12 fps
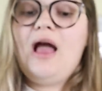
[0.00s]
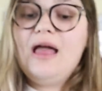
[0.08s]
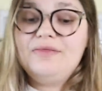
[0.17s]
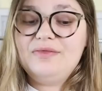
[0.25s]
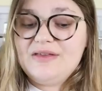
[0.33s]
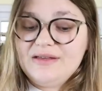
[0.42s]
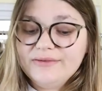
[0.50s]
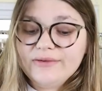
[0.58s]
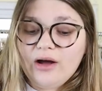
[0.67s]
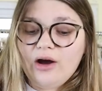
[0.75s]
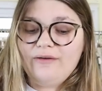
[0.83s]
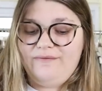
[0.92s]
And these
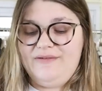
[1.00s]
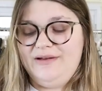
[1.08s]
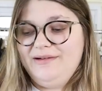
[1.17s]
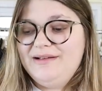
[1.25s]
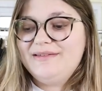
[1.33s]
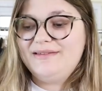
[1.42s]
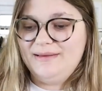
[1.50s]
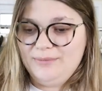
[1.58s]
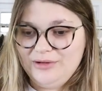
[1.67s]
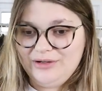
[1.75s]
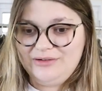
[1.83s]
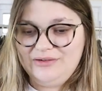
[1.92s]
are very
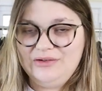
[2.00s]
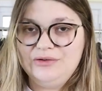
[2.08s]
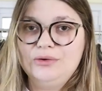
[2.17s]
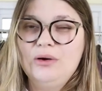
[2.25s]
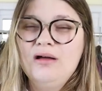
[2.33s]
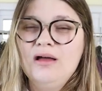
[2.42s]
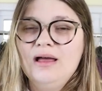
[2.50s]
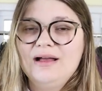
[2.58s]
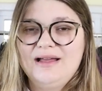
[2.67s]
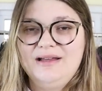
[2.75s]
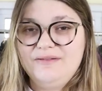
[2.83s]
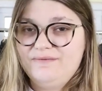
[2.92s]
similar to
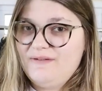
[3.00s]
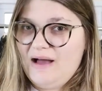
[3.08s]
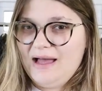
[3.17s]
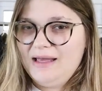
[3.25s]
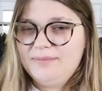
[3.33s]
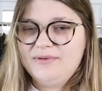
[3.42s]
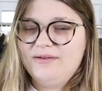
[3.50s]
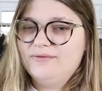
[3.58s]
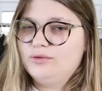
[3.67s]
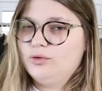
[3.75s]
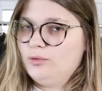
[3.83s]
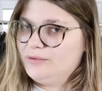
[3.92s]
kind of the vibes
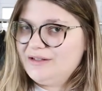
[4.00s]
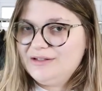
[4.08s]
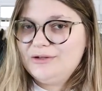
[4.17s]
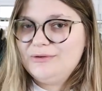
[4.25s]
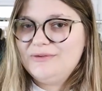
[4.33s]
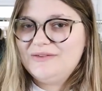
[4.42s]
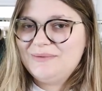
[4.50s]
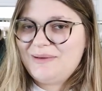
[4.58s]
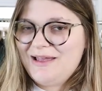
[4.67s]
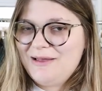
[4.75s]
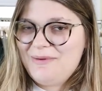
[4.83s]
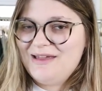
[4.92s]
of Golden Goose in
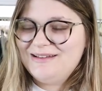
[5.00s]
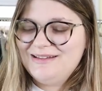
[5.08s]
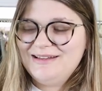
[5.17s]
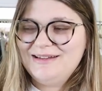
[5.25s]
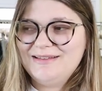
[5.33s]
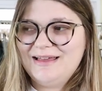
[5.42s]
my opinion.